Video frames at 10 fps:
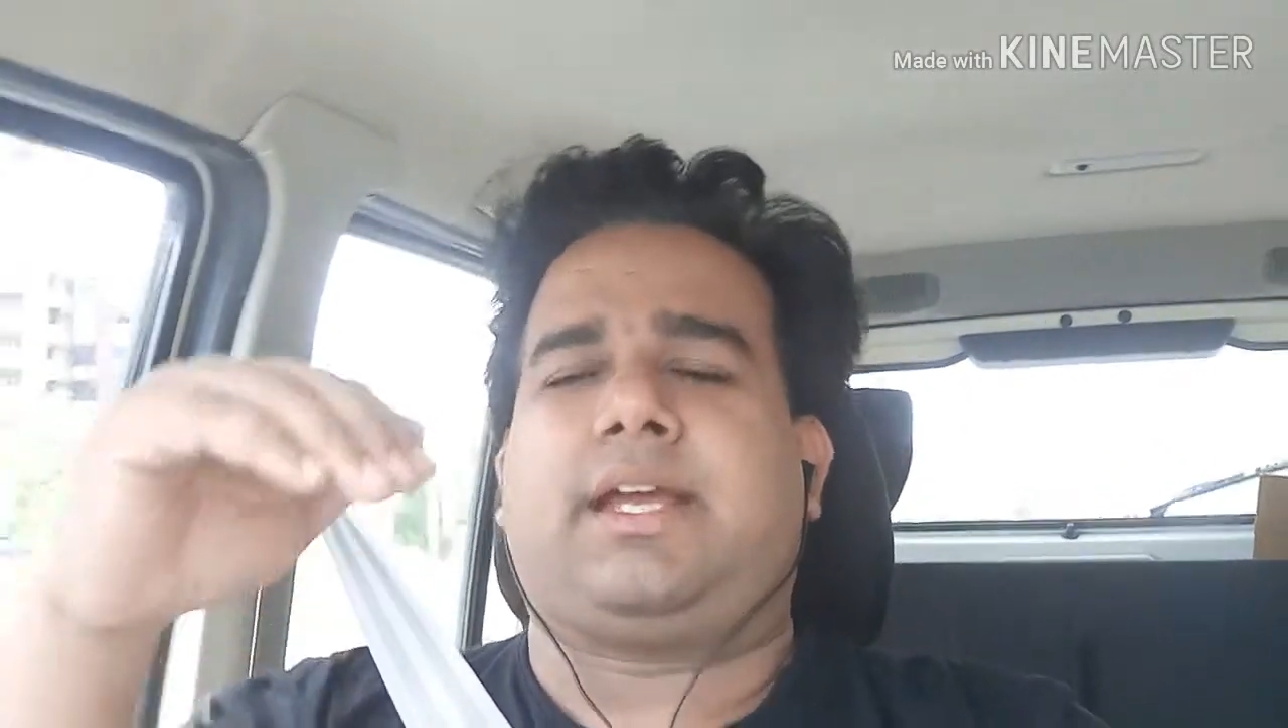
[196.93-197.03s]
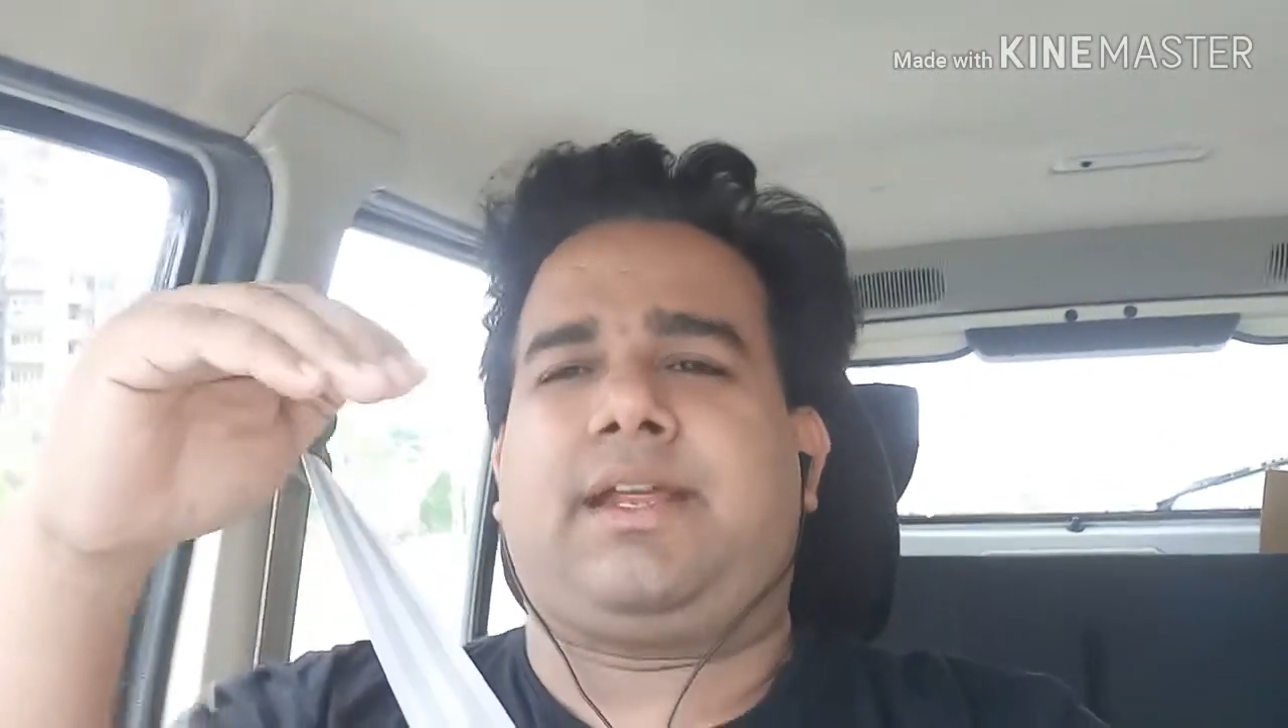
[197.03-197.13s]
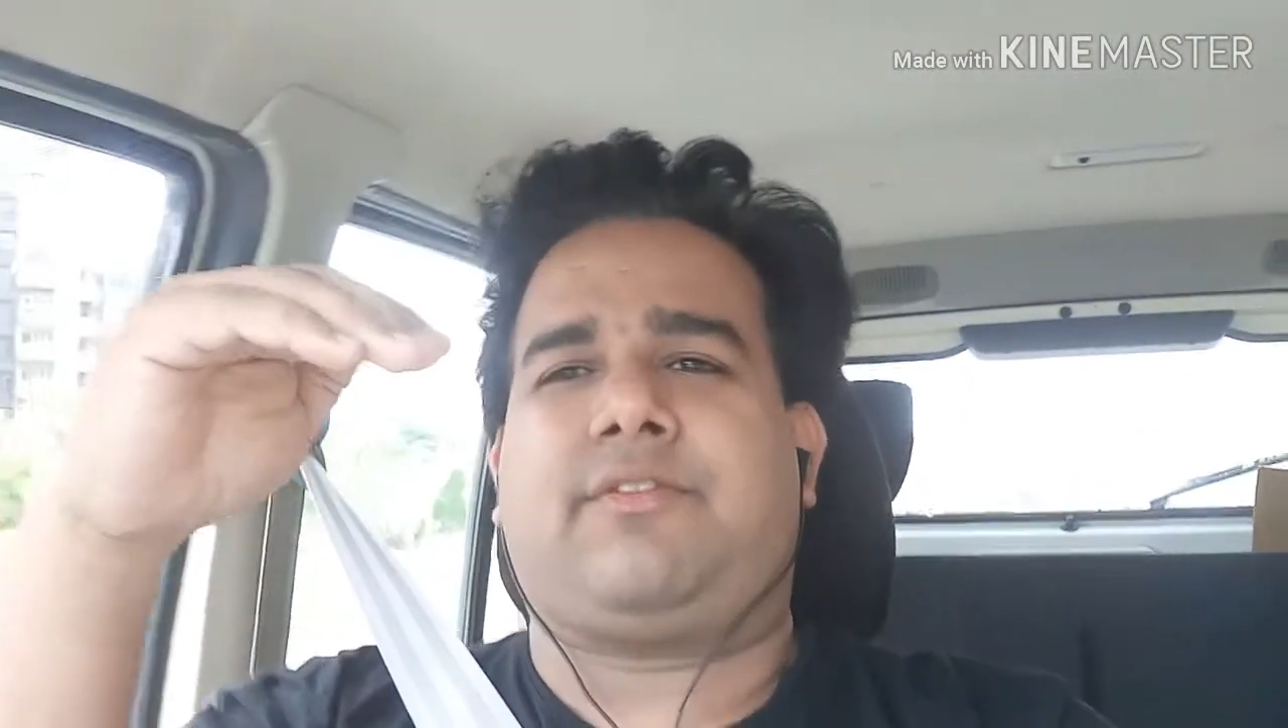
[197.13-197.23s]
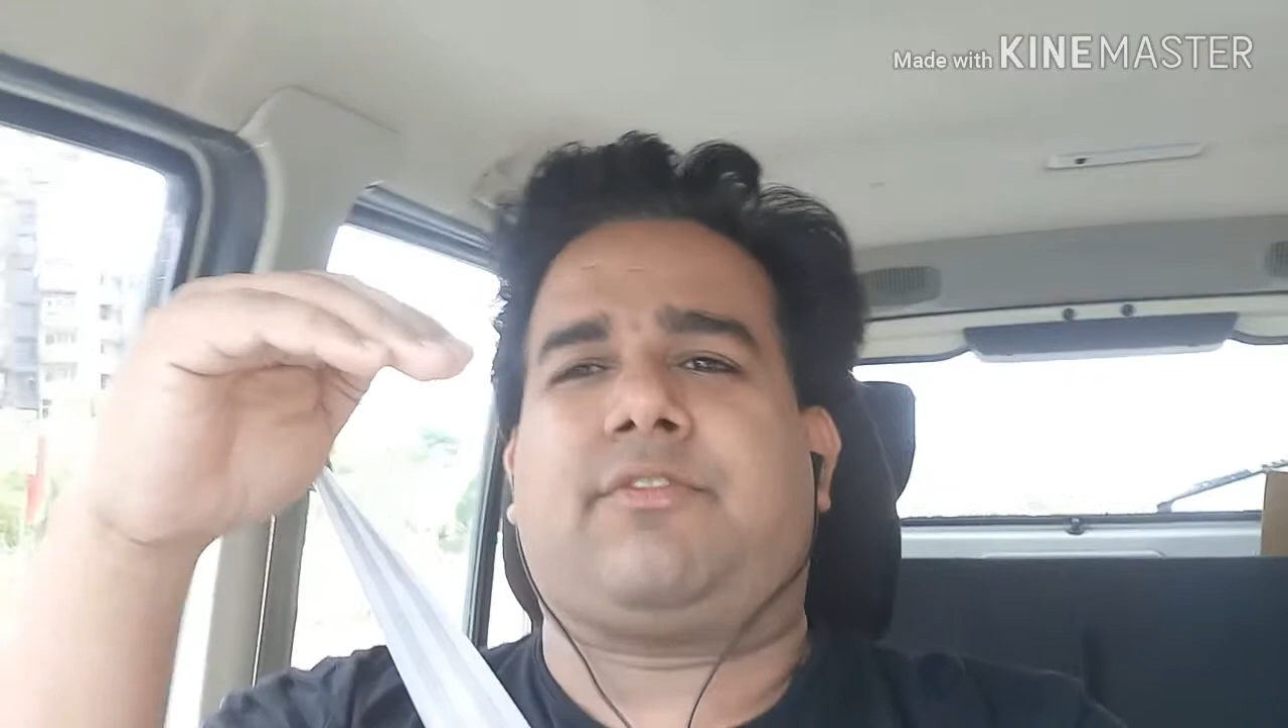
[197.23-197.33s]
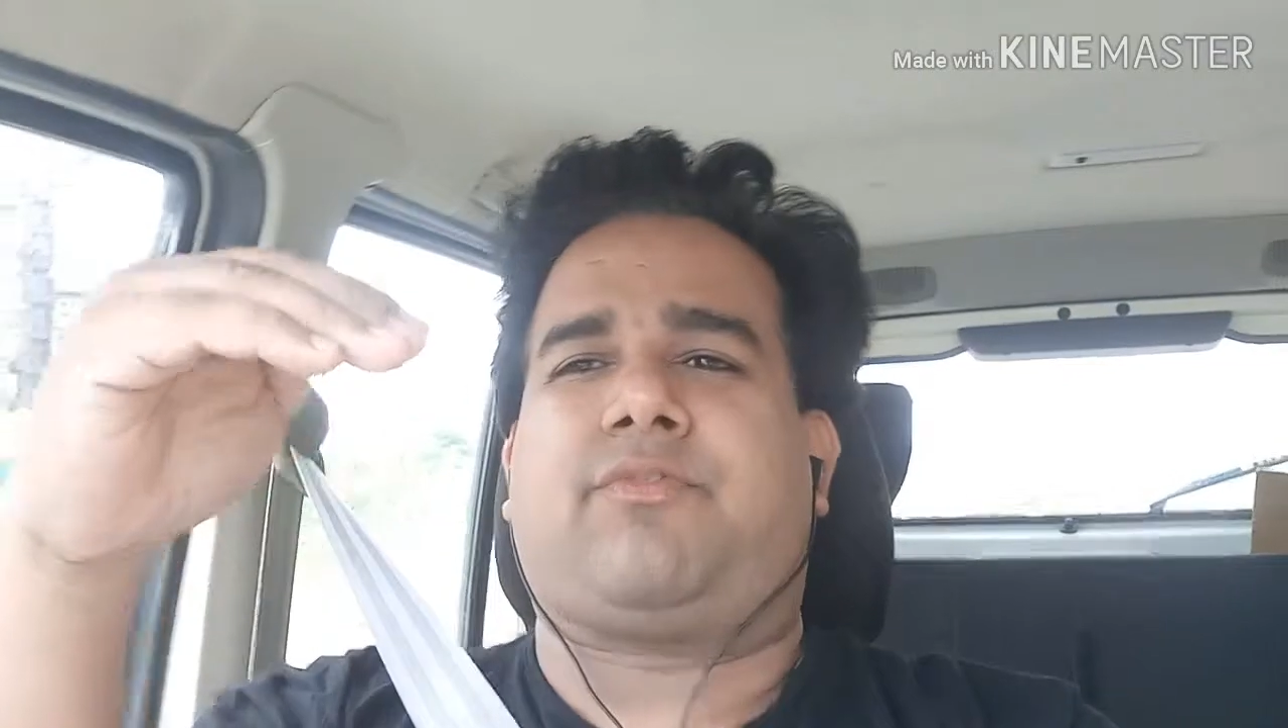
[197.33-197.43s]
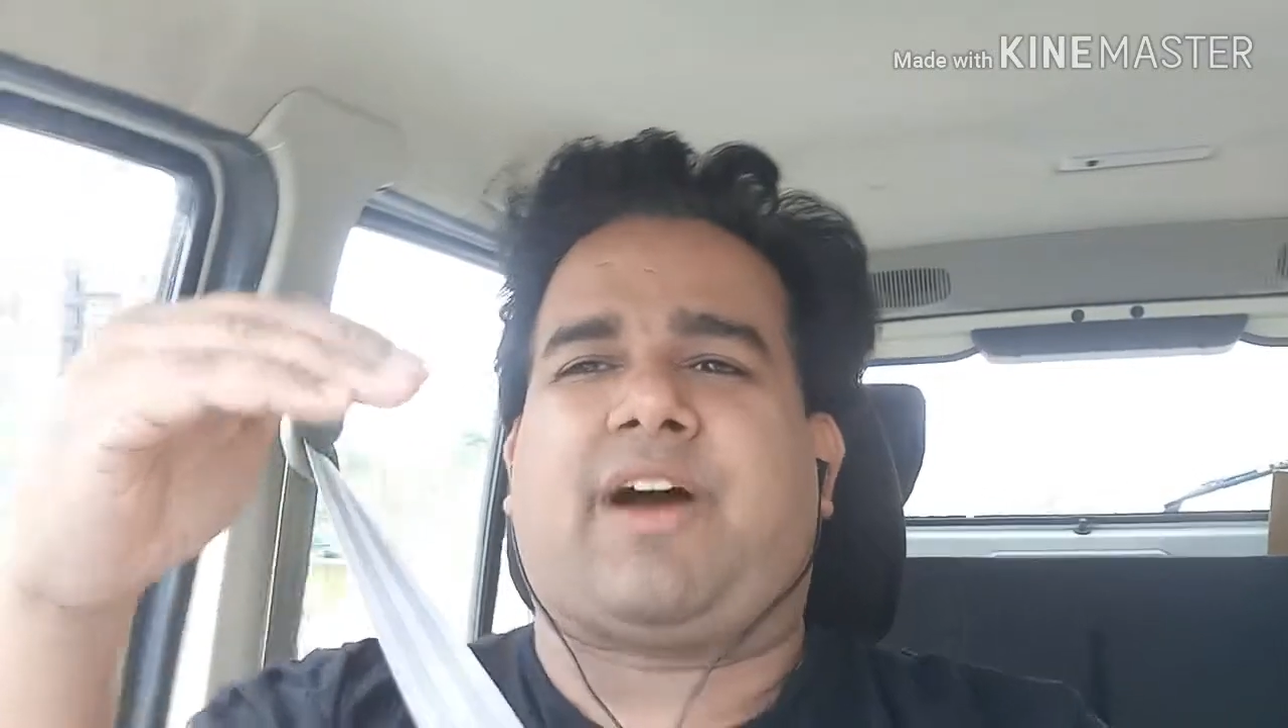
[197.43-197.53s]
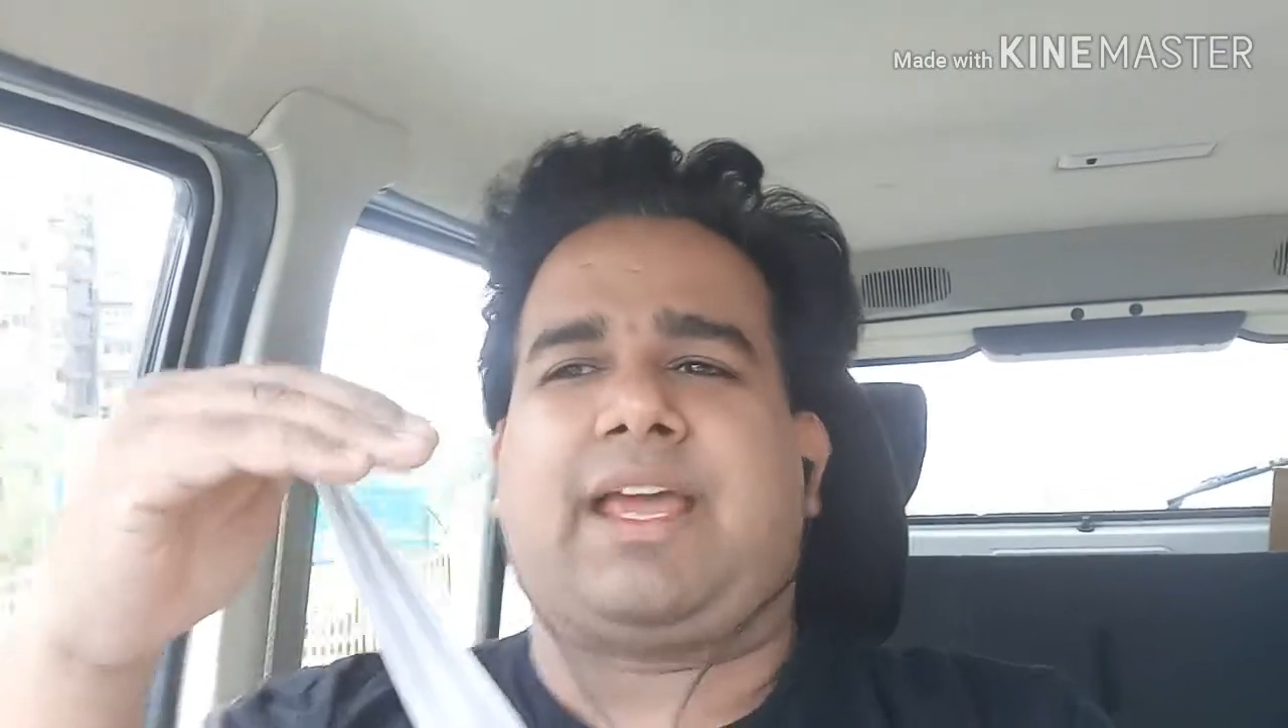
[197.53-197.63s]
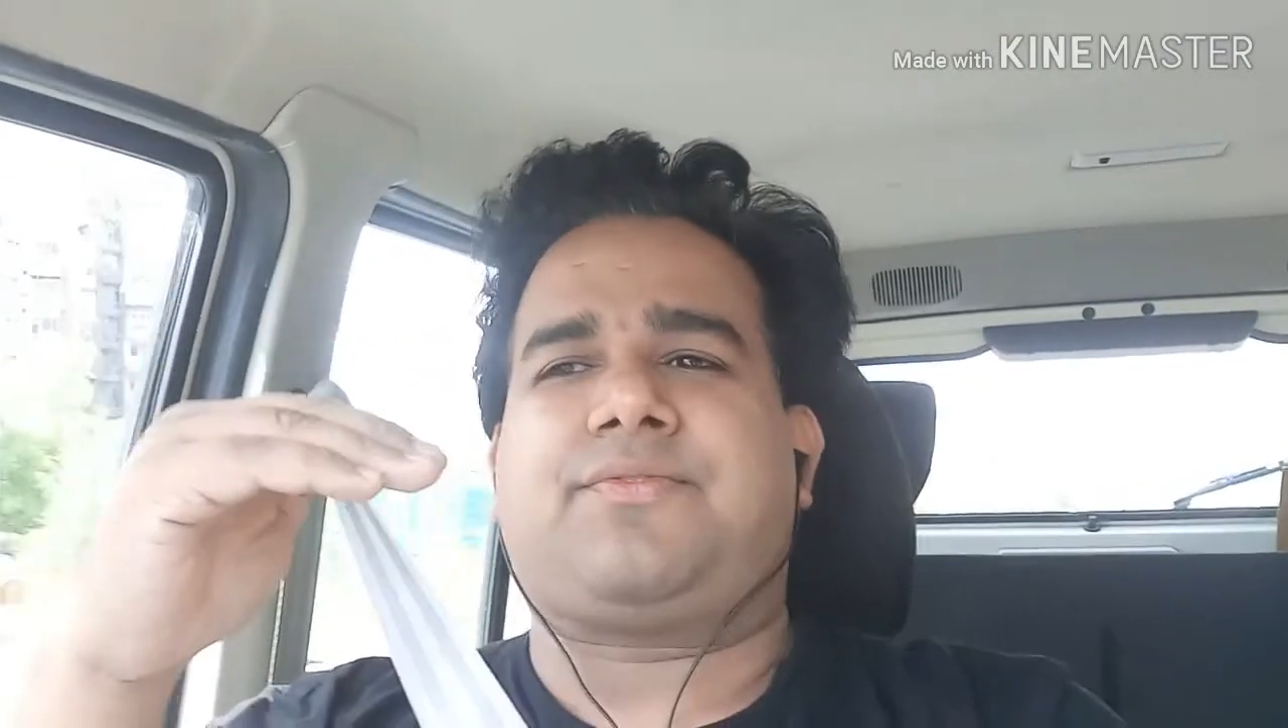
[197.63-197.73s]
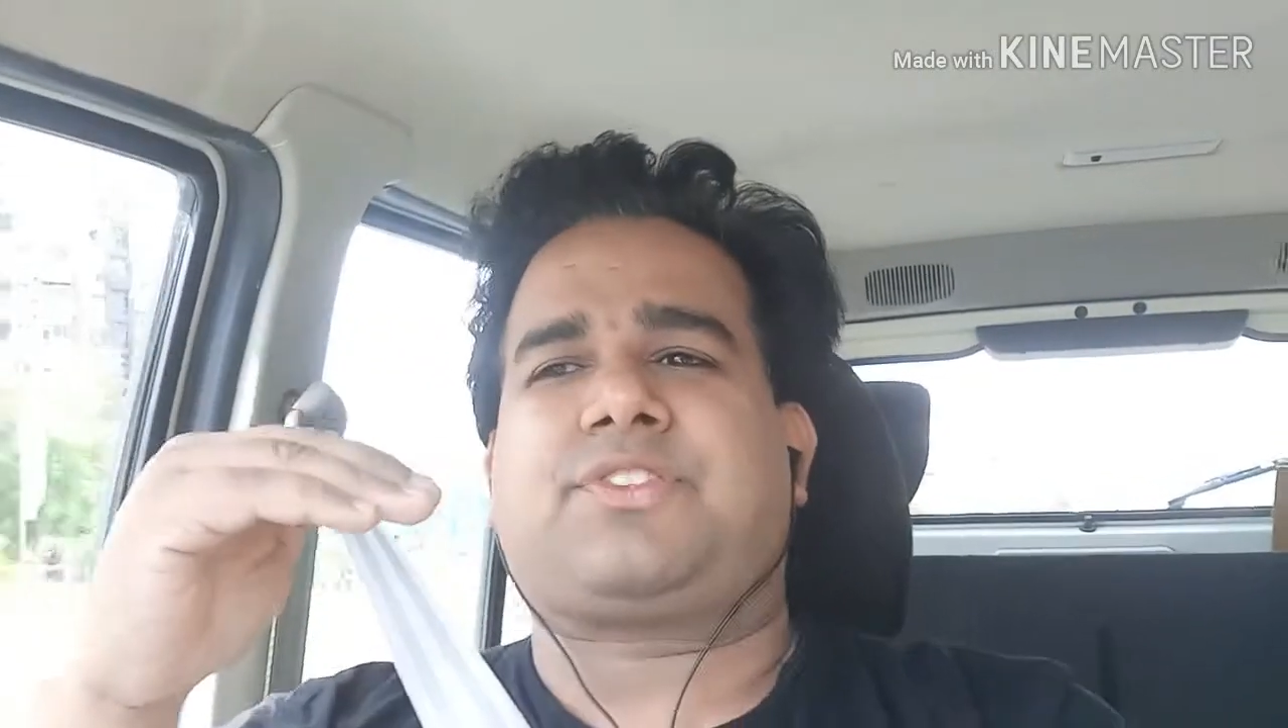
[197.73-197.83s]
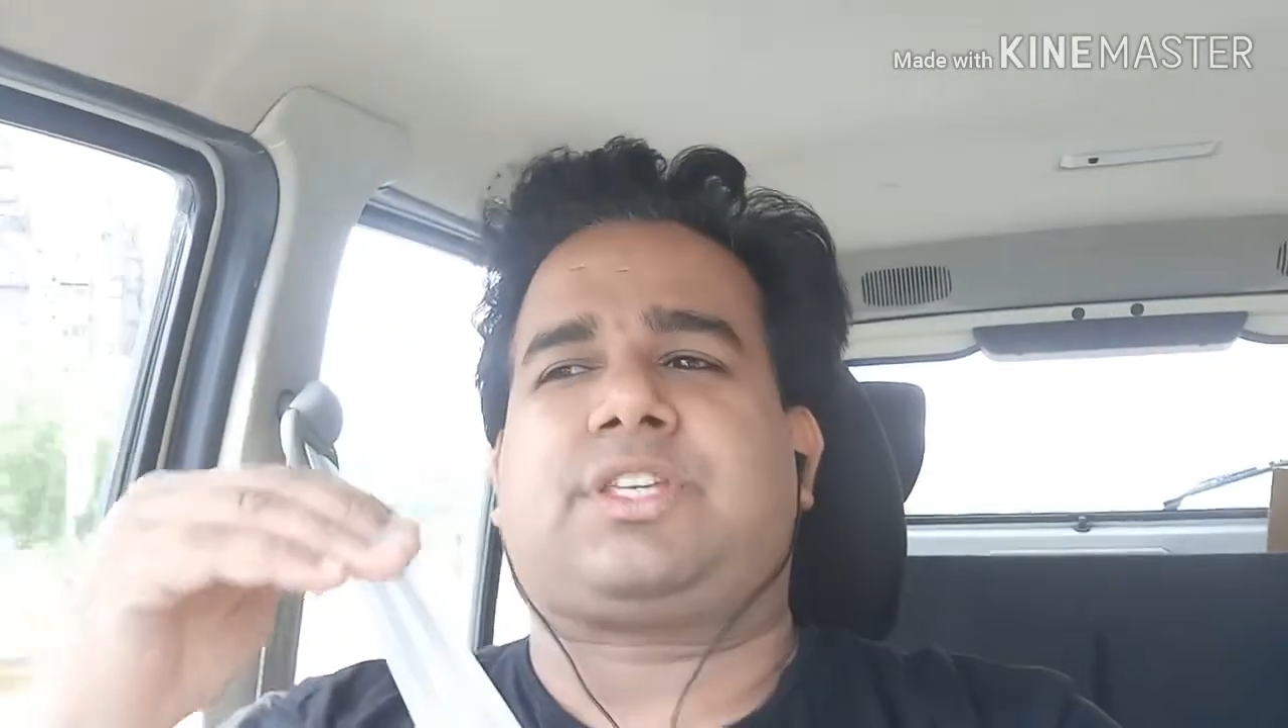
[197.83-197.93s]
in 5,